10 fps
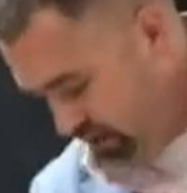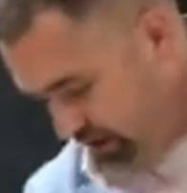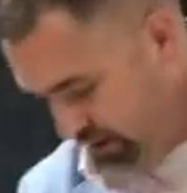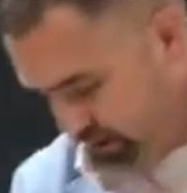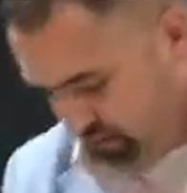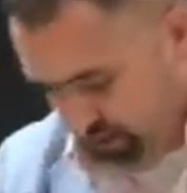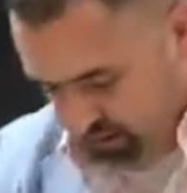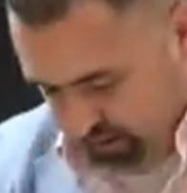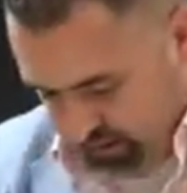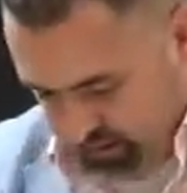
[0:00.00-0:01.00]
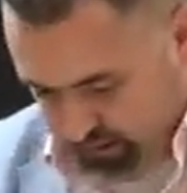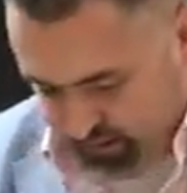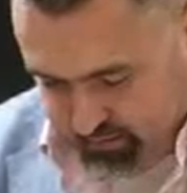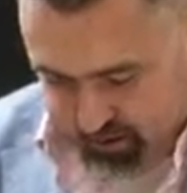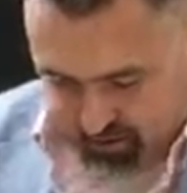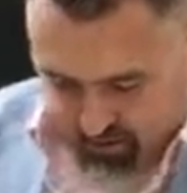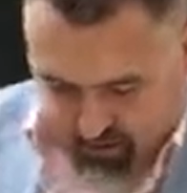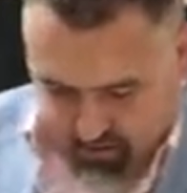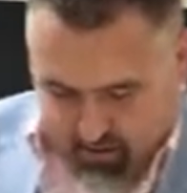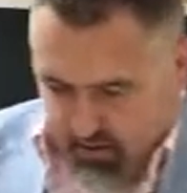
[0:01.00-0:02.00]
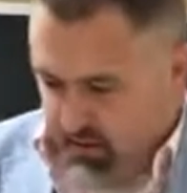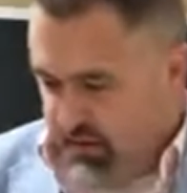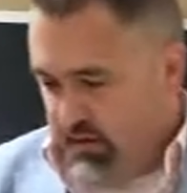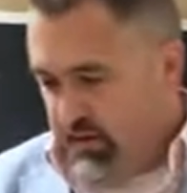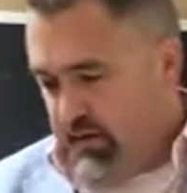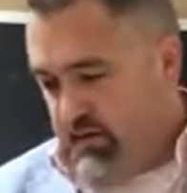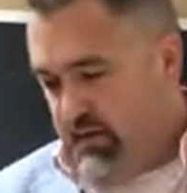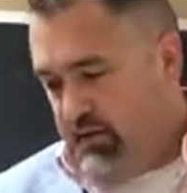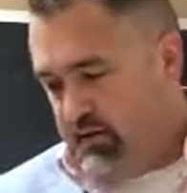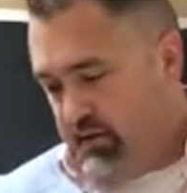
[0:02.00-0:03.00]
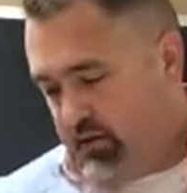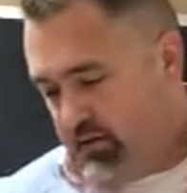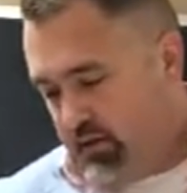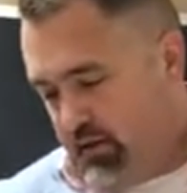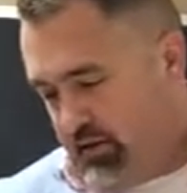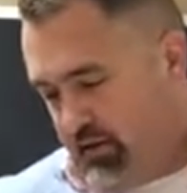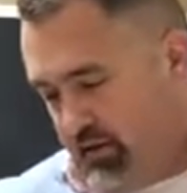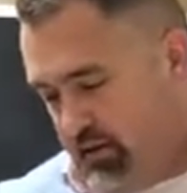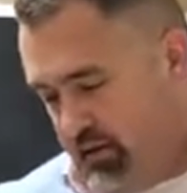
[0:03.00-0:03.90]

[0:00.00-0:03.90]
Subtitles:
Okay, here, let me take that. Okay. I'm going to... So it starts at...